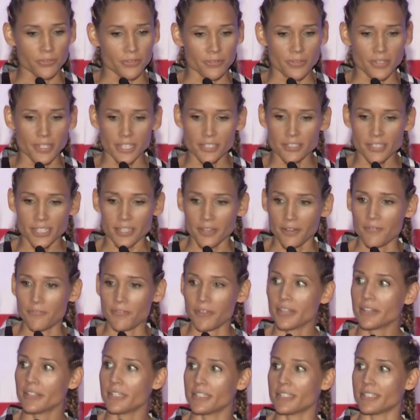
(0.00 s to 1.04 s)
It's like a
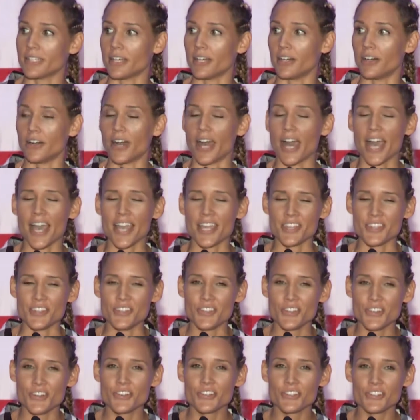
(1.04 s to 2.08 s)
fairy tale. I
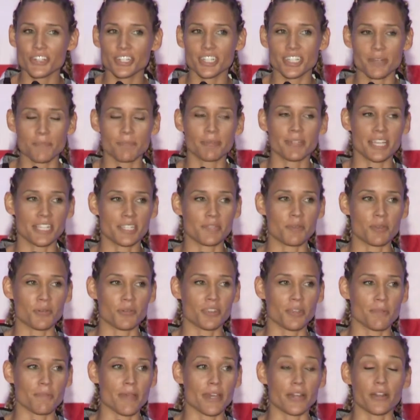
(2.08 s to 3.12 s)
know you're gonna bless me
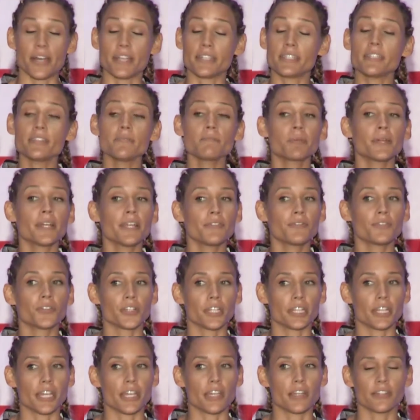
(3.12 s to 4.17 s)
with a medal. I didn't pray for it
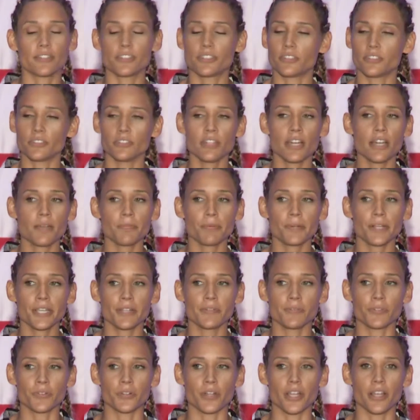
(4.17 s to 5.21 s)
again, still not
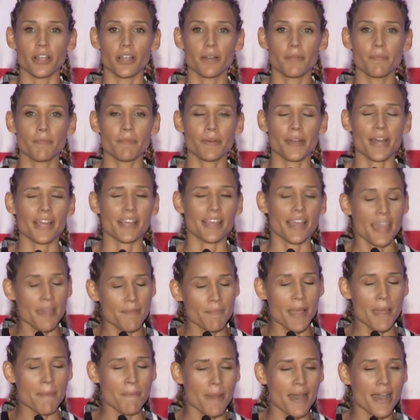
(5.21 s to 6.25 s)
praying for it, but in
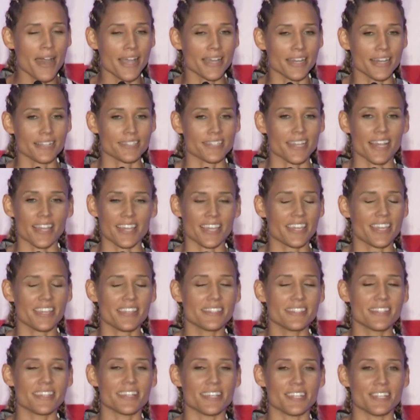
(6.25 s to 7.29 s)
my mind, I was like, he's
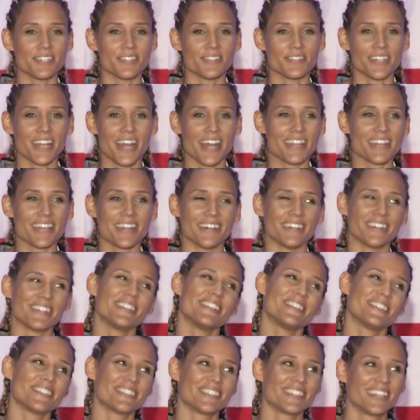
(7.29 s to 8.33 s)
gonna do it. I know,
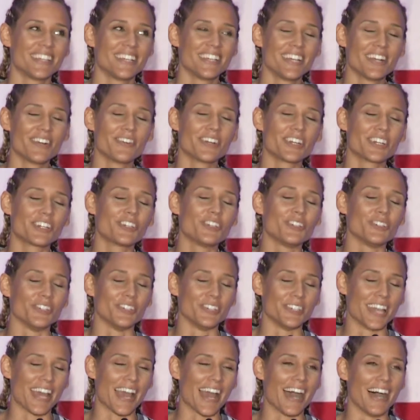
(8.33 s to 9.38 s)
we're
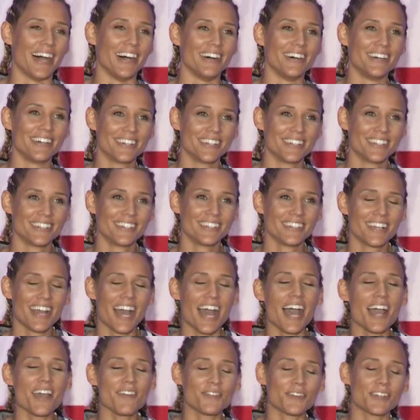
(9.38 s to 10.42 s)
cool now.
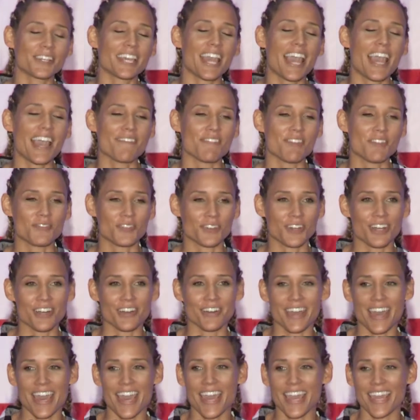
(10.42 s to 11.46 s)
I forgave you for
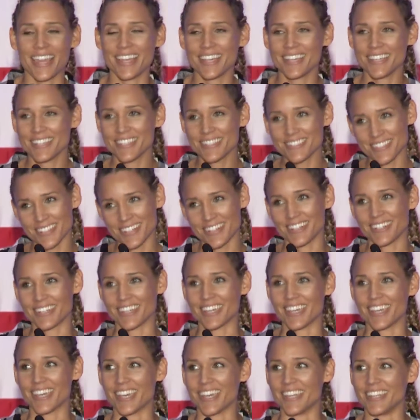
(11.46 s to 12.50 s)
'08, it's all
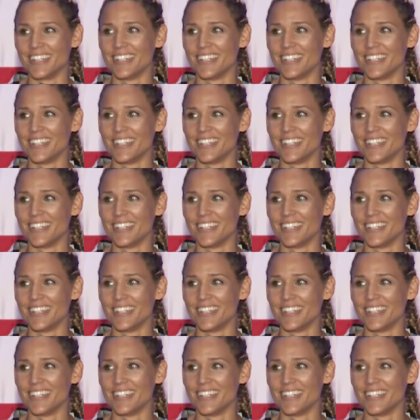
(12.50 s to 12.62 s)
good.